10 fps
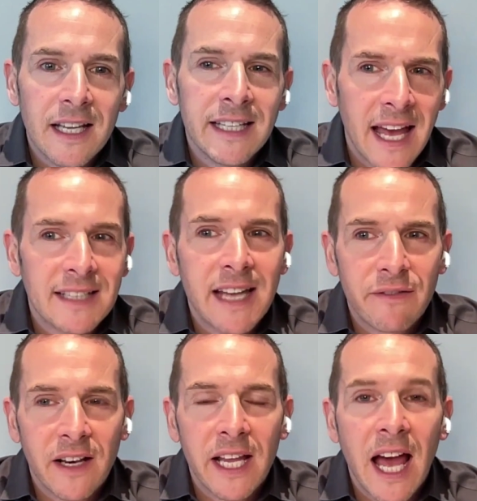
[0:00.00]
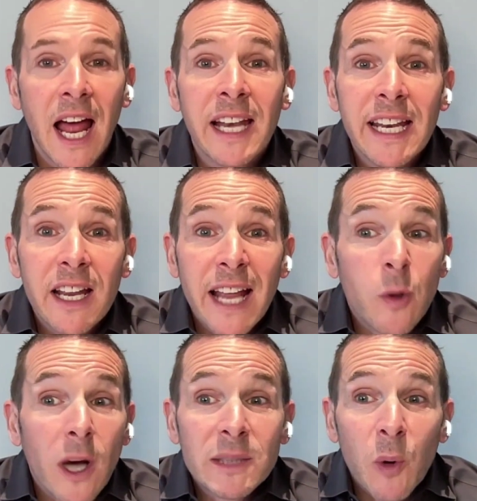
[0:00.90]
Yeah, definitely. And in
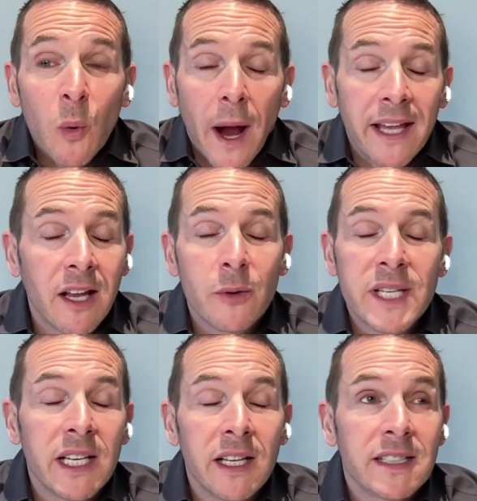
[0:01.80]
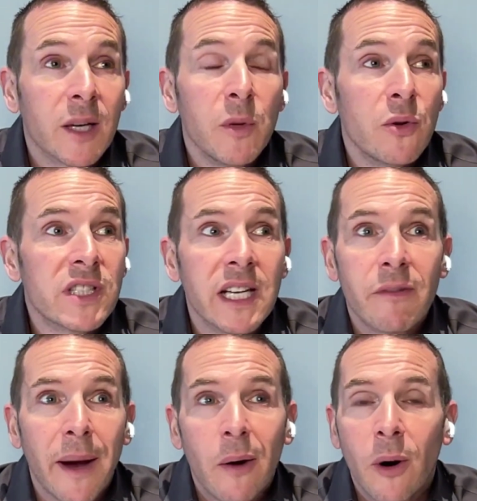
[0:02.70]
quite a small way, you know, it's a community of
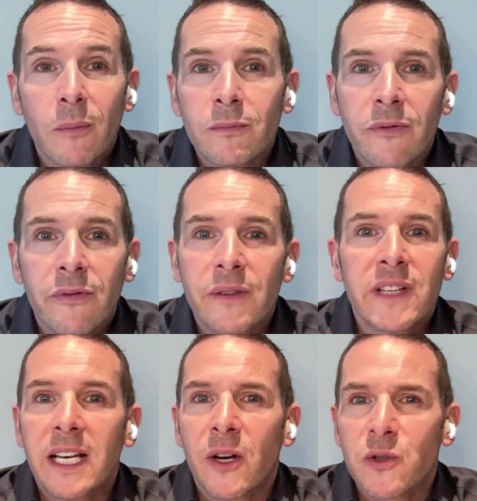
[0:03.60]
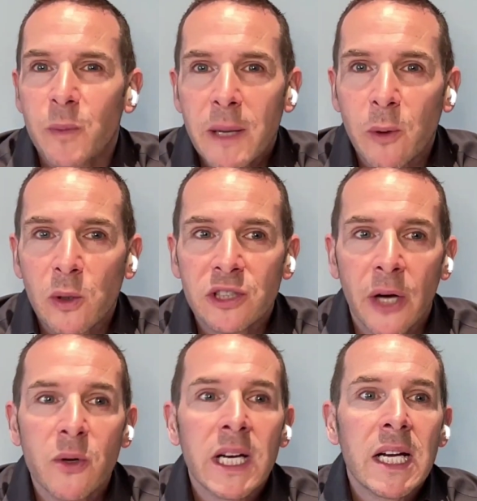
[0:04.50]
about 1,500 people or
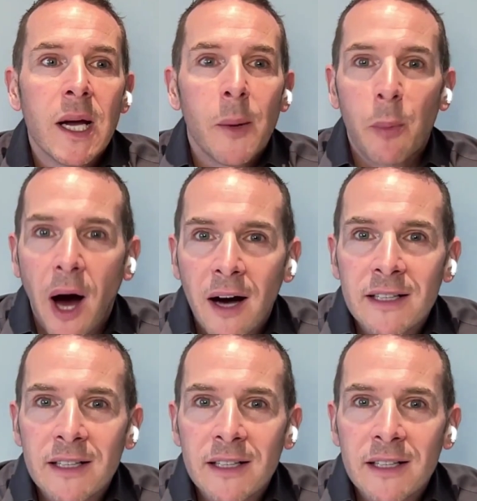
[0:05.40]
so. But